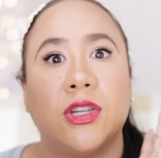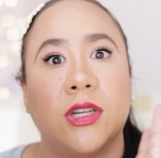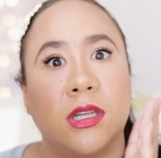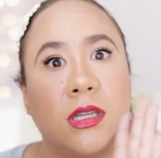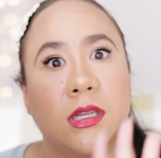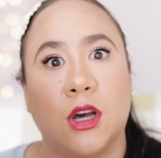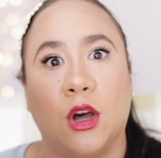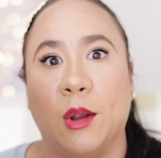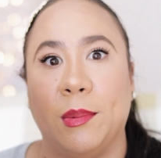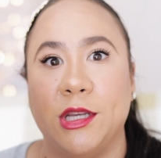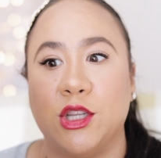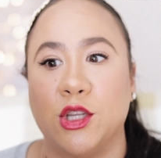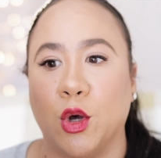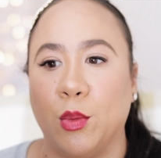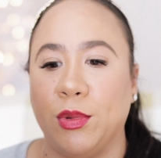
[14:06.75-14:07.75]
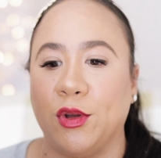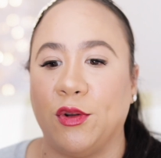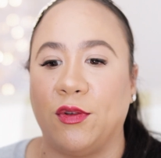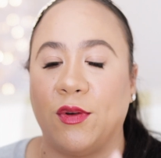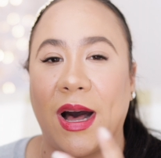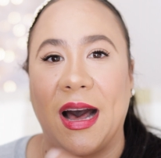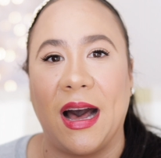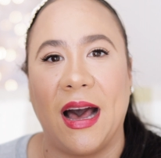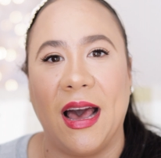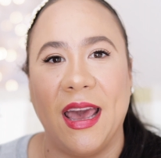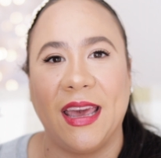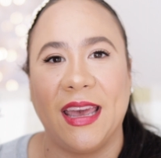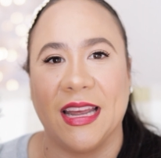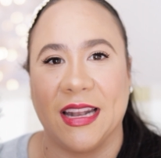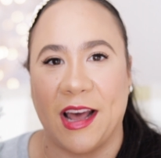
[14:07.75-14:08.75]
It's, it is so beautiful.
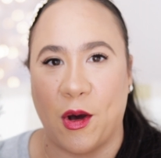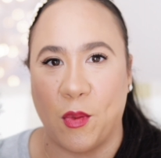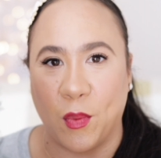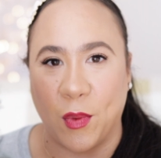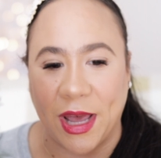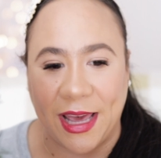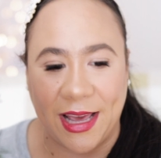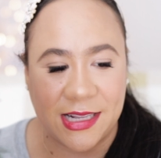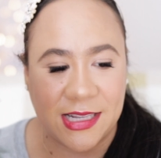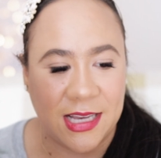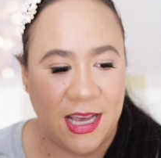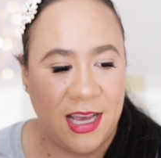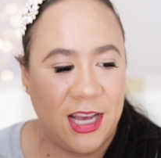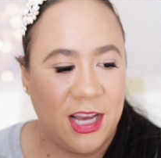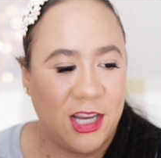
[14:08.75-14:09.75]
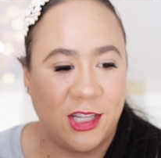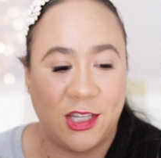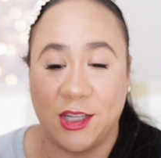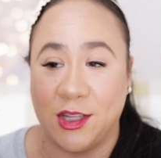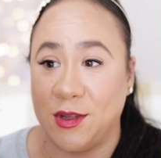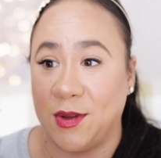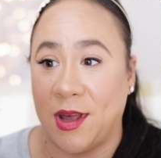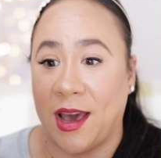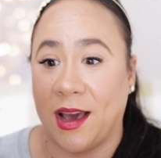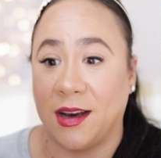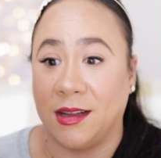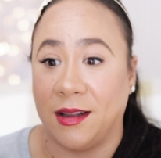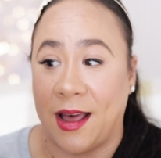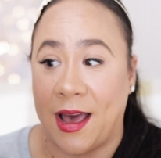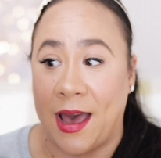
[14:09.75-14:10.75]
I cannot wait to do that
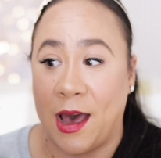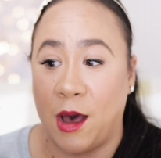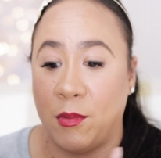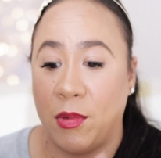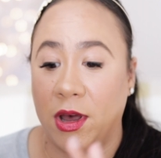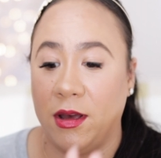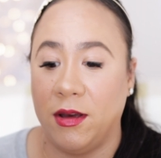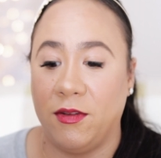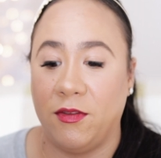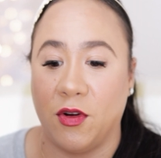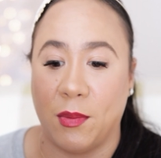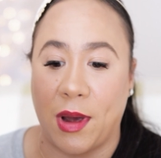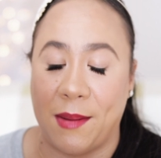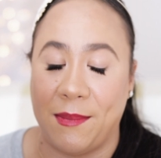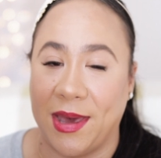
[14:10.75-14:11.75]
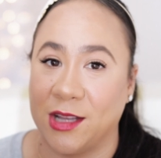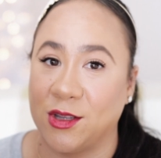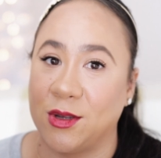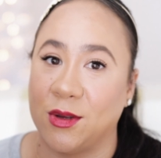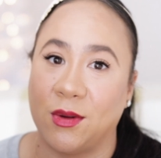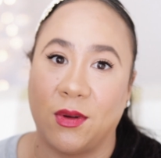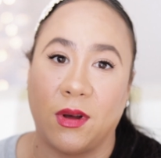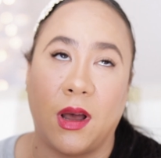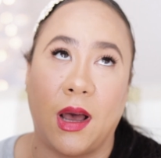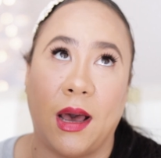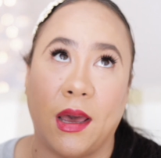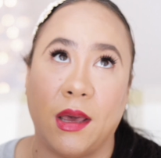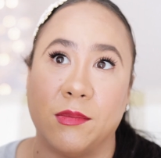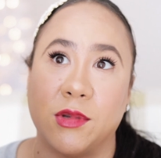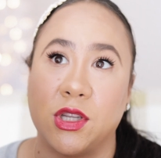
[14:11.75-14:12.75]
collab for my mantle.
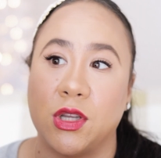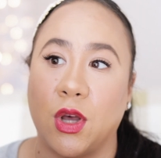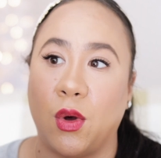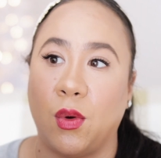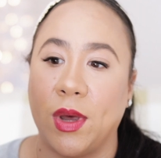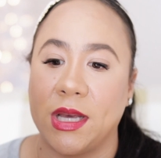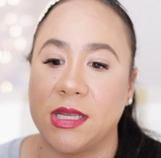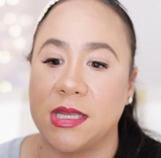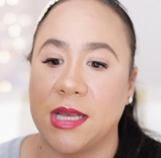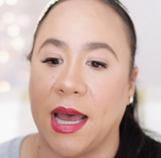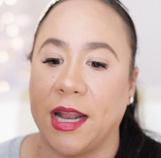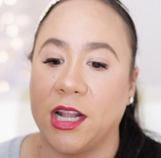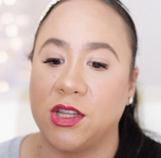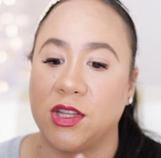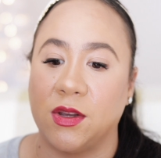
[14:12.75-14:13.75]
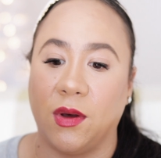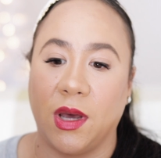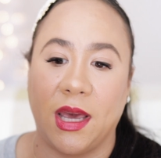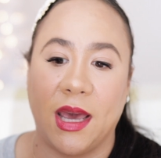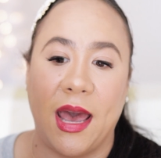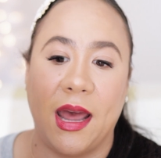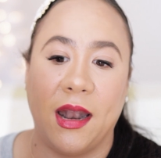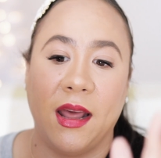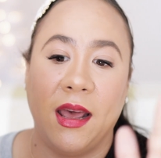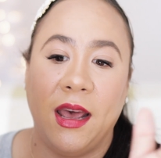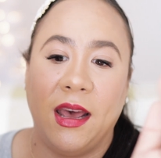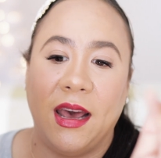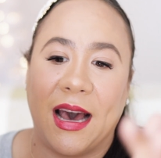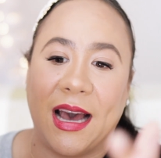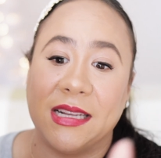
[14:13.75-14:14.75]
I am so excited. So again,
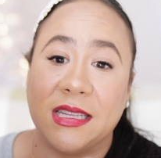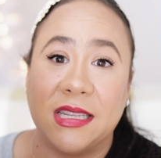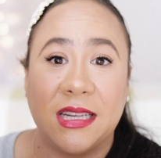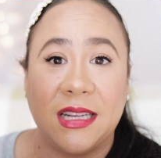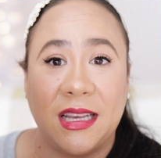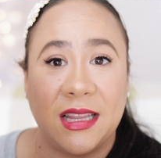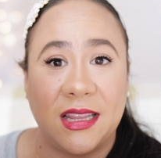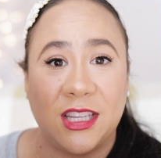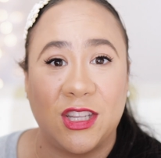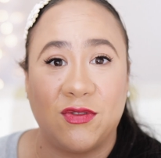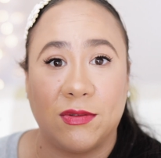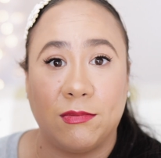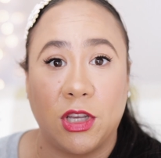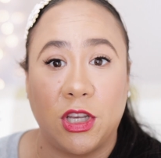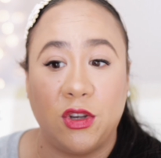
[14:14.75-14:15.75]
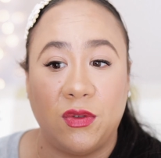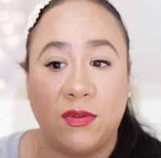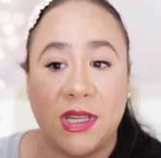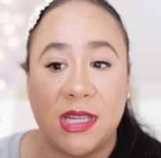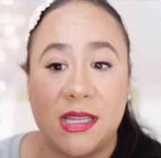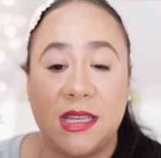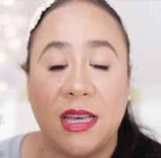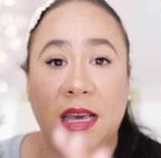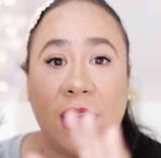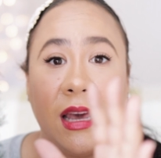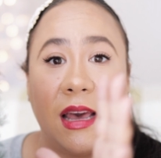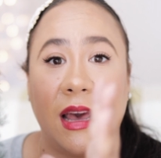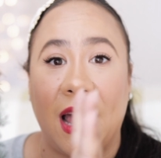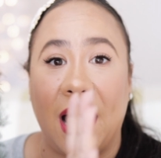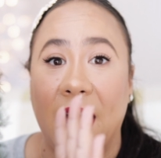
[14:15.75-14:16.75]
I did get this from
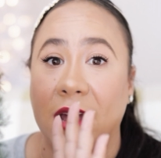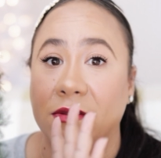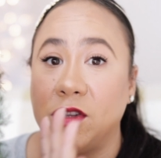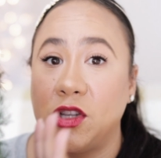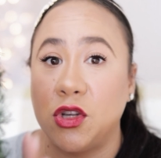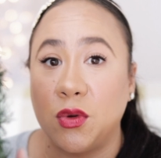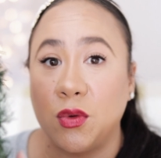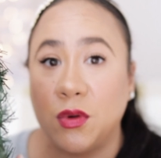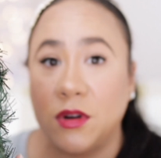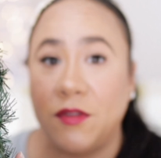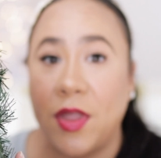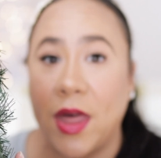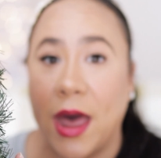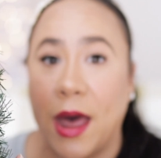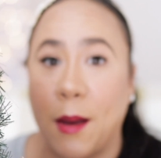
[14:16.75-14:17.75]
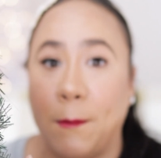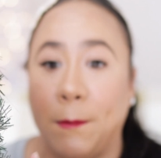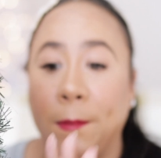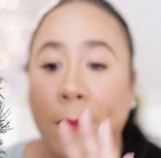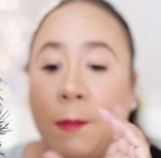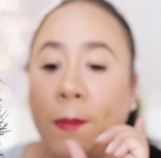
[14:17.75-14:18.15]
QVC. I have two of them.